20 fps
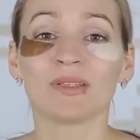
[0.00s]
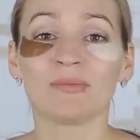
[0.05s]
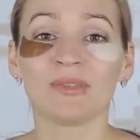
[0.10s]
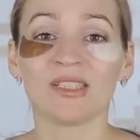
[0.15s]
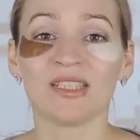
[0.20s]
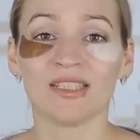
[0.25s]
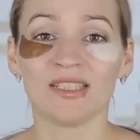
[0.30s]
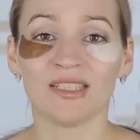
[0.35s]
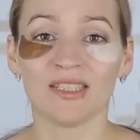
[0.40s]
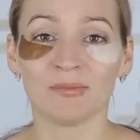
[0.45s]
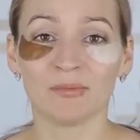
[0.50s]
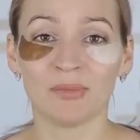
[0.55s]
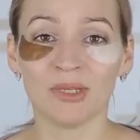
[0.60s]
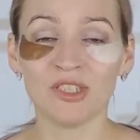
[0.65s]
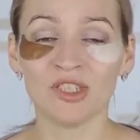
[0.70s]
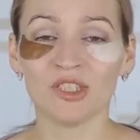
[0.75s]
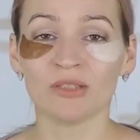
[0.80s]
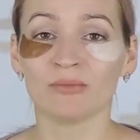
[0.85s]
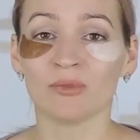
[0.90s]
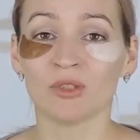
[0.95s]
And
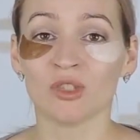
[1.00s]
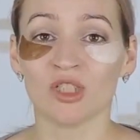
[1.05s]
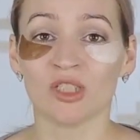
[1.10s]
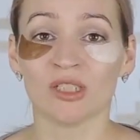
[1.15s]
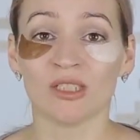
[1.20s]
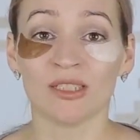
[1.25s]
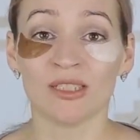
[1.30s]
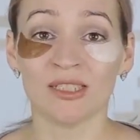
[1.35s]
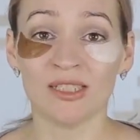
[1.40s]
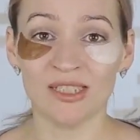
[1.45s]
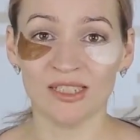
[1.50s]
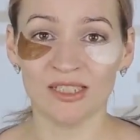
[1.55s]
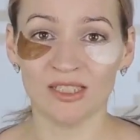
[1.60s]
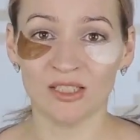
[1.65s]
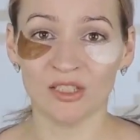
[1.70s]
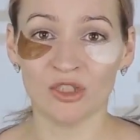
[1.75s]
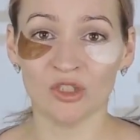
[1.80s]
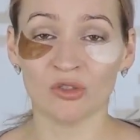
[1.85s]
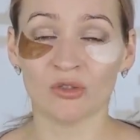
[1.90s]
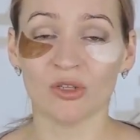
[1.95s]
after using those,
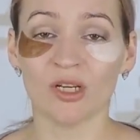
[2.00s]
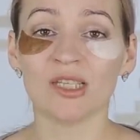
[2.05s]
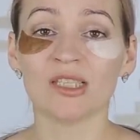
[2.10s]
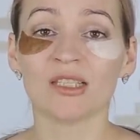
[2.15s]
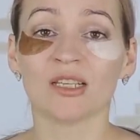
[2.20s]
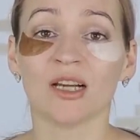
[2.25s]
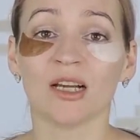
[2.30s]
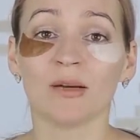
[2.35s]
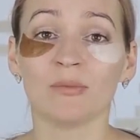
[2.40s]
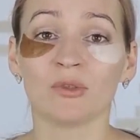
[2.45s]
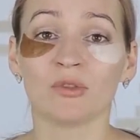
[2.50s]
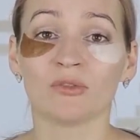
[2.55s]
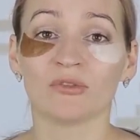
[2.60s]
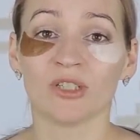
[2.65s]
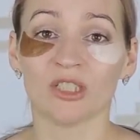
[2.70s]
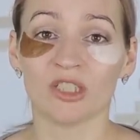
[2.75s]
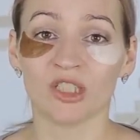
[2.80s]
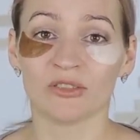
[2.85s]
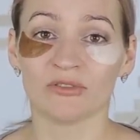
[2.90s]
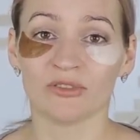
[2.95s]
you can apply a
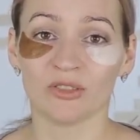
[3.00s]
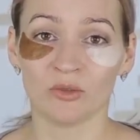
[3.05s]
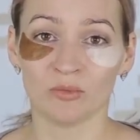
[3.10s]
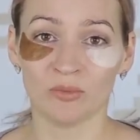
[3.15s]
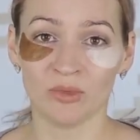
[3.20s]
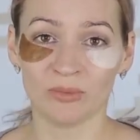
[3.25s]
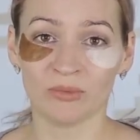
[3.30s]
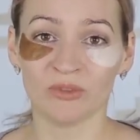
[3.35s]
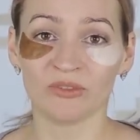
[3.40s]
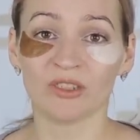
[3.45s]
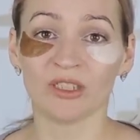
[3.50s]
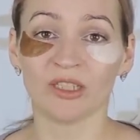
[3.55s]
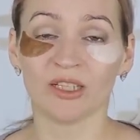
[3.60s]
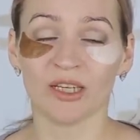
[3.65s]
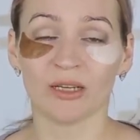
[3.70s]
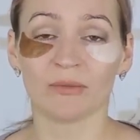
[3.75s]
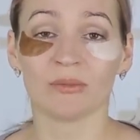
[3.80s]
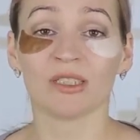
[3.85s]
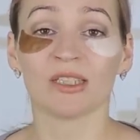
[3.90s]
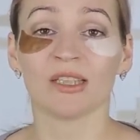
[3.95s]
little bit more of your
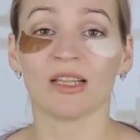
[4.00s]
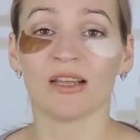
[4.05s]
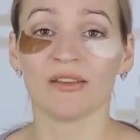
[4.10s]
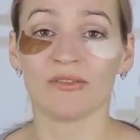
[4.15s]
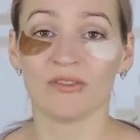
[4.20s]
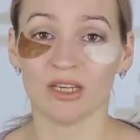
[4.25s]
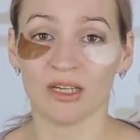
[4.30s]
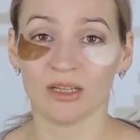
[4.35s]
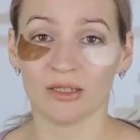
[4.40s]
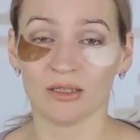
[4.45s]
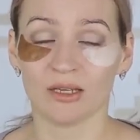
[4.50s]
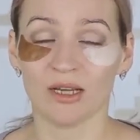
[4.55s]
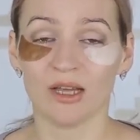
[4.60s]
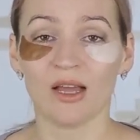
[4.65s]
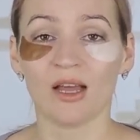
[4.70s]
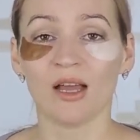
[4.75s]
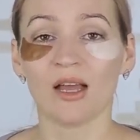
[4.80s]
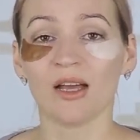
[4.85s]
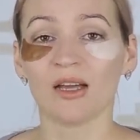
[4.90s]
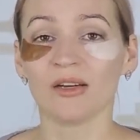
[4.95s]
favorite eye
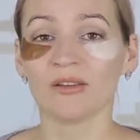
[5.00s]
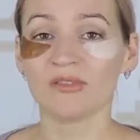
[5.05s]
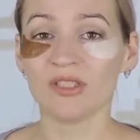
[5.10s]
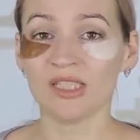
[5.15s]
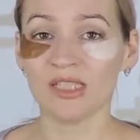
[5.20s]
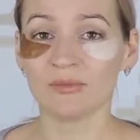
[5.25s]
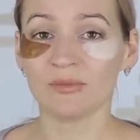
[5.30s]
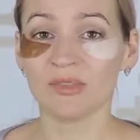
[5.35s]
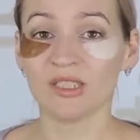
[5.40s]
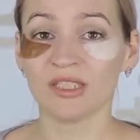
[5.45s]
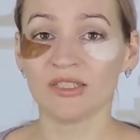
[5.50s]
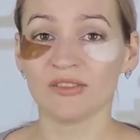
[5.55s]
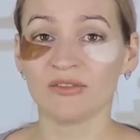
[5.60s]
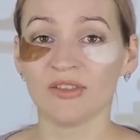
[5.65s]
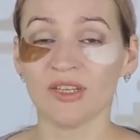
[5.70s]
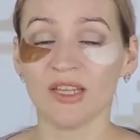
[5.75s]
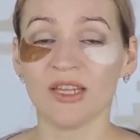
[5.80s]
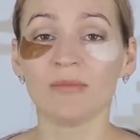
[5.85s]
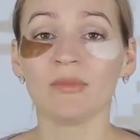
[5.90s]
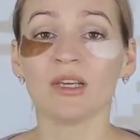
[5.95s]
cream. If you are
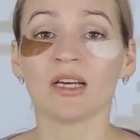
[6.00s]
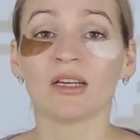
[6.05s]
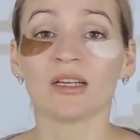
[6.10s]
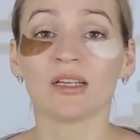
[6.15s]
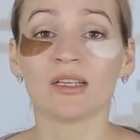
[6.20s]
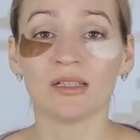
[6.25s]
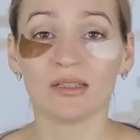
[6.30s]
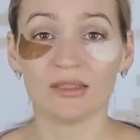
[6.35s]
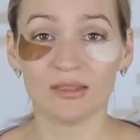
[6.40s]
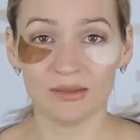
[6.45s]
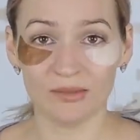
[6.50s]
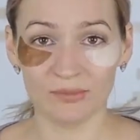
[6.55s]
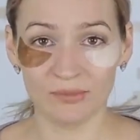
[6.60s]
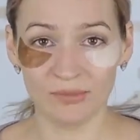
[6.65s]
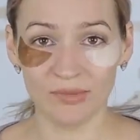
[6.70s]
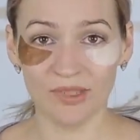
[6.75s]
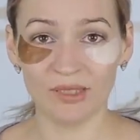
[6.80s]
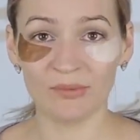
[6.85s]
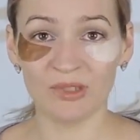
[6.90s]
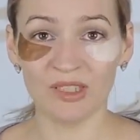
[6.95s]
using your face
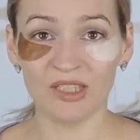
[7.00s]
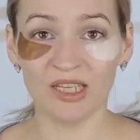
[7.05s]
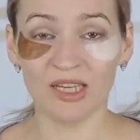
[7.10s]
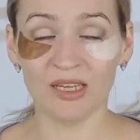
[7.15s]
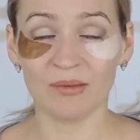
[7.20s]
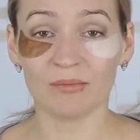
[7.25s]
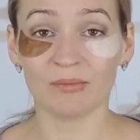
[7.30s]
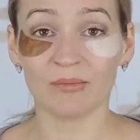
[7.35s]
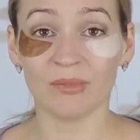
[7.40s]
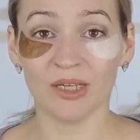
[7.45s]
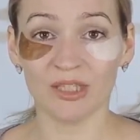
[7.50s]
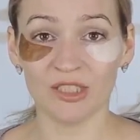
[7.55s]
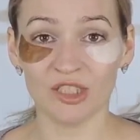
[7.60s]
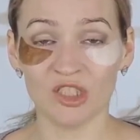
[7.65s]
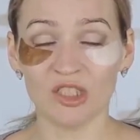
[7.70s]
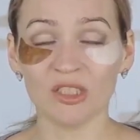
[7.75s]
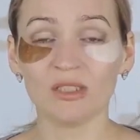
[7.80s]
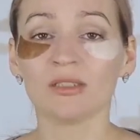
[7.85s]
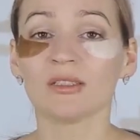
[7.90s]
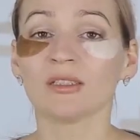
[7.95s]
patches in winter
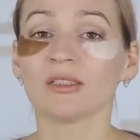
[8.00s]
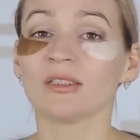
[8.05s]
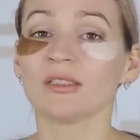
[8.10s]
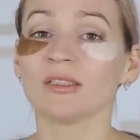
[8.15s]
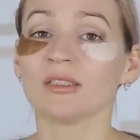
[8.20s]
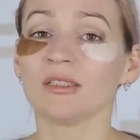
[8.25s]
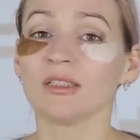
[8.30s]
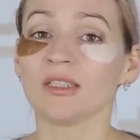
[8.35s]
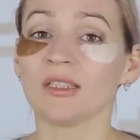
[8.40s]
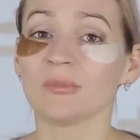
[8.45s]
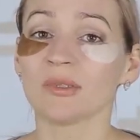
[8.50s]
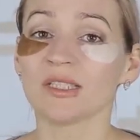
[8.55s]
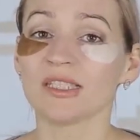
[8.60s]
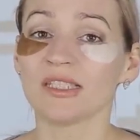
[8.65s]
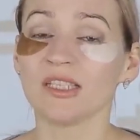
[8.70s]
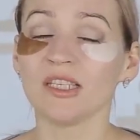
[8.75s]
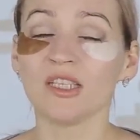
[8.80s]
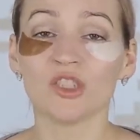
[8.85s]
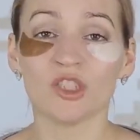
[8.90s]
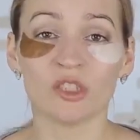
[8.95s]
period, use
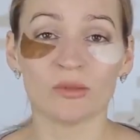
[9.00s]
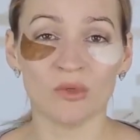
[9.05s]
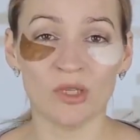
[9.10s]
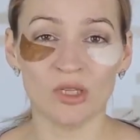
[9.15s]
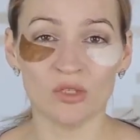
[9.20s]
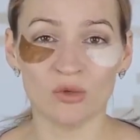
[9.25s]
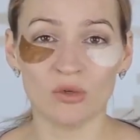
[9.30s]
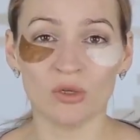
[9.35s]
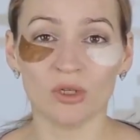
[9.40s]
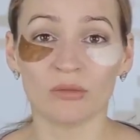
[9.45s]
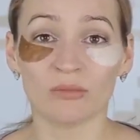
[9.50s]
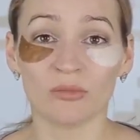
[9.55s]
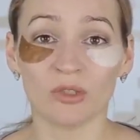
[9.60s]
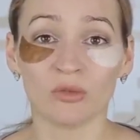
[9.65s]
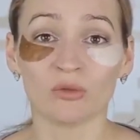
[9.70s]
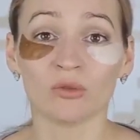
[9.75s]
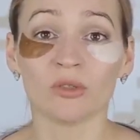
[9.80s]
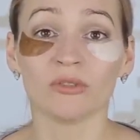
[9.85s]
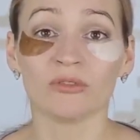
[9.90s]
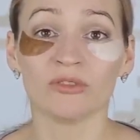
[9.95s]
them at least
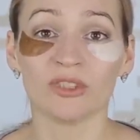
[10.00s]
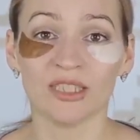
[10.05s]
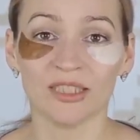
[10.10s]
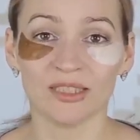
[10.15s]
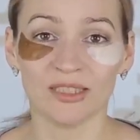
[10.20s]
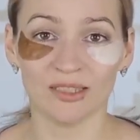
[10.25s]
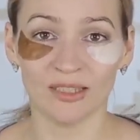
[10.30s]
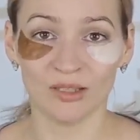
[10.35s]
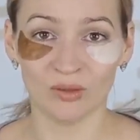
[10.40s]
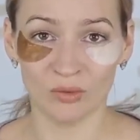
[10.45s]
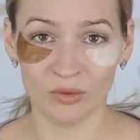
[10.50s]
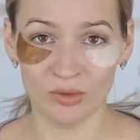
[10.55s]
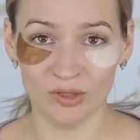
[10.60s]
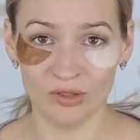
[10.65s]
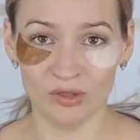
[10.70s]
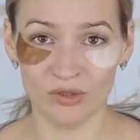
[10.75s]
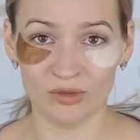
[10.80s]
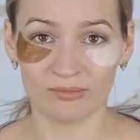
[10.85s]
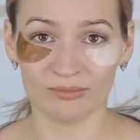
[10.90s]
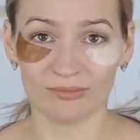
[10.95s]
40 minutes before
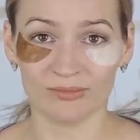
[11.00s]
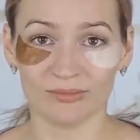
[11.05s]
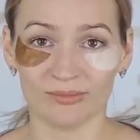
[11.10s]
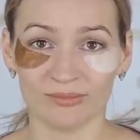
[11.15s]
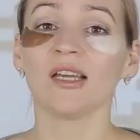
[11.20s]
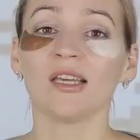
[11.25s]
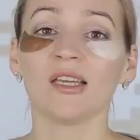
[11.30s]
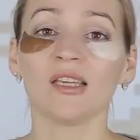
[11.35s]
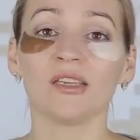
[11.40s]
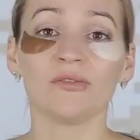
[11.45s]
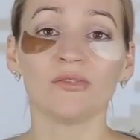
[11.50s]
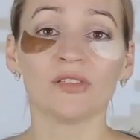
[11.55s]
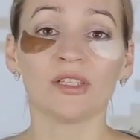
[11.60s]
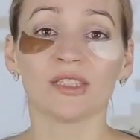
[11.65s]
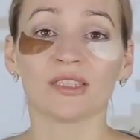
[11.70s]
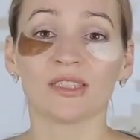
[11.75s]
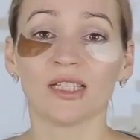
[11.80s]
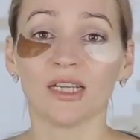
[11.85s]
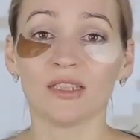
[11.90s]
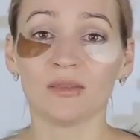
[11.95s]
leaving the house.
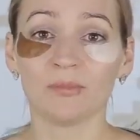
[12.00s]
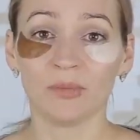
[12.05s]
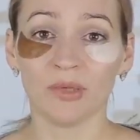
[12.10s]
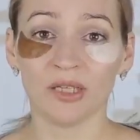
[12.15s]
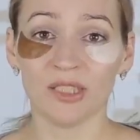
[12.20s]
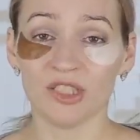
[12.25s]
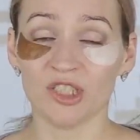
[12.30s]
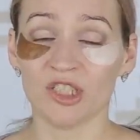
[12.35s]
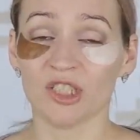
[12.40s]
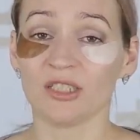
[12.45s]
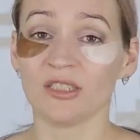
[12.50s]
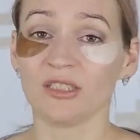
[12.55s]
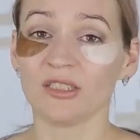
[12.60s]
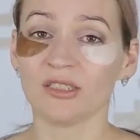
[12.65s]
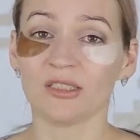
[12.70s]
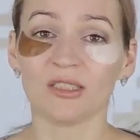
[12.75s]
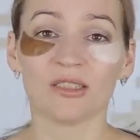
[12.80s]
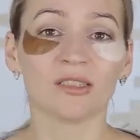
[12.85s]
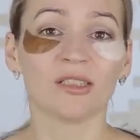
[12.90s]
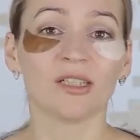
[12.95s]
Their effect is
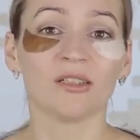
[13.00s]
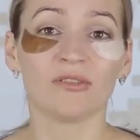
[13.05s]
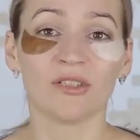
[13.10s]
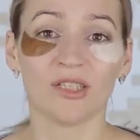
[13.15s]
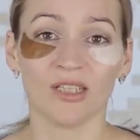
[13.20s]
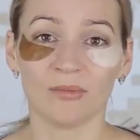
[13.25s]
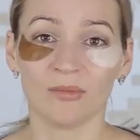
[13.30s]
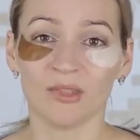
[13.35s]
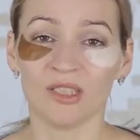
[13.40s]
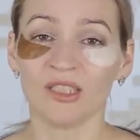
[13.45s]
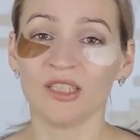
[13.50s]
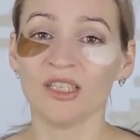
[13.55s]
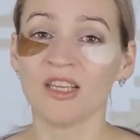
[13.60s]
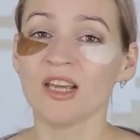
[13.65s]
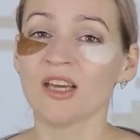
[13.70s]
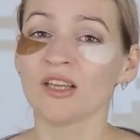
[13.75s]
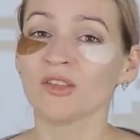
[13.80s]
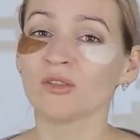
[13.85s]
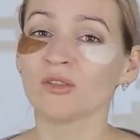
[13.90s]
rather short term,